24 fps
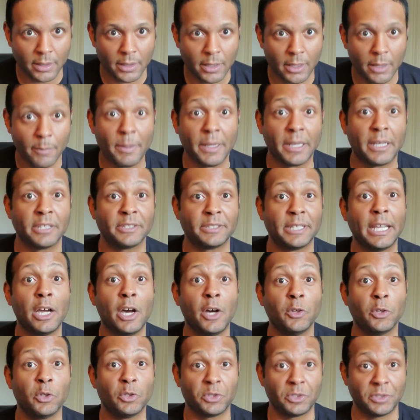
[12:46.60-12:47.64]
because they
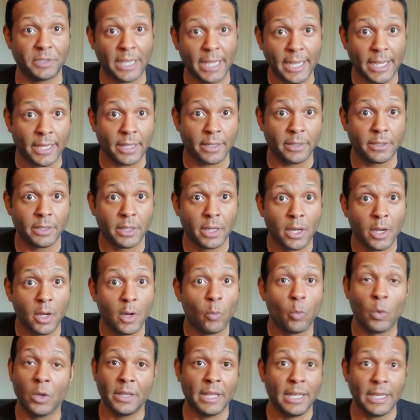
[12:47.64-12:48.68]
understand
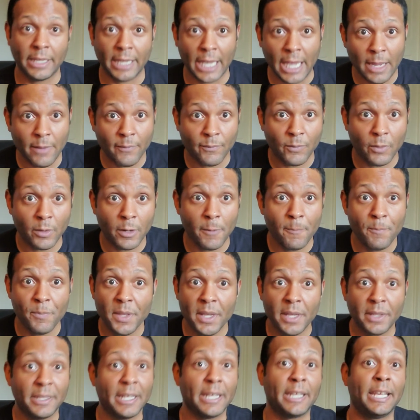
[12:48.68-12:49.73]
where they came from.
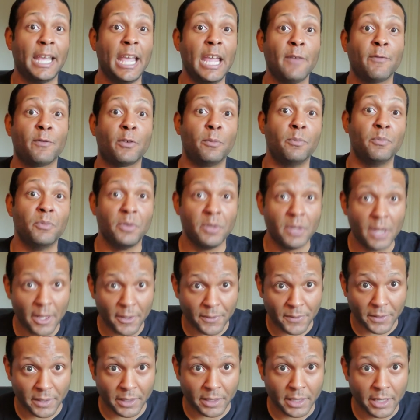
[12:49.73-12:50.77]
They came from
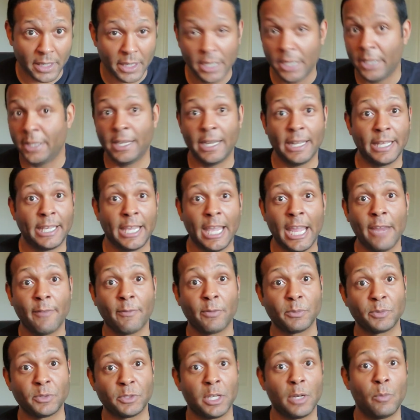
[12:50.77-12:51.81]
nothing, and they came
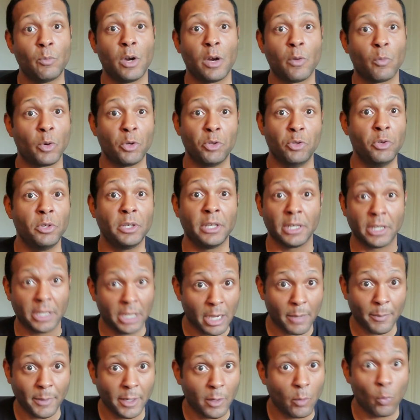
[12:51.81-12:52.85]
from somewhere where you can
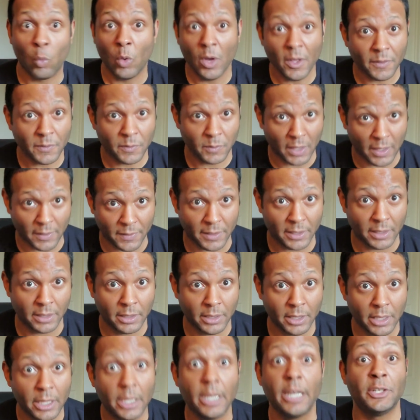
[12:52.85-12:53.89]
come here with nothing
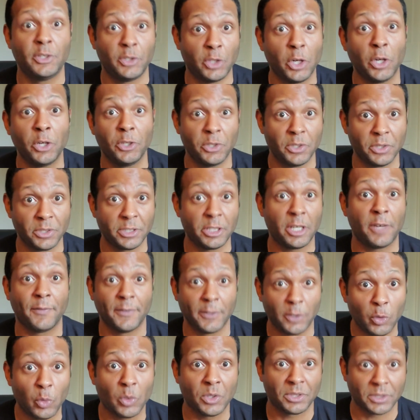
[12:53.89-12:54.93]
and turn yourself
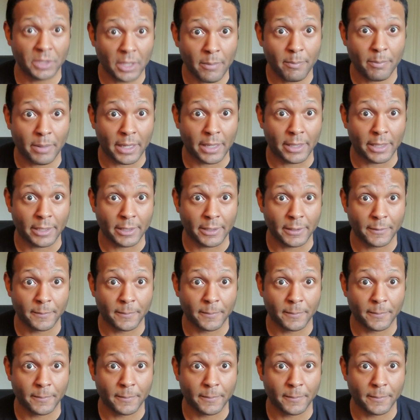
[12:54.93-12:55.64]
into a somebody.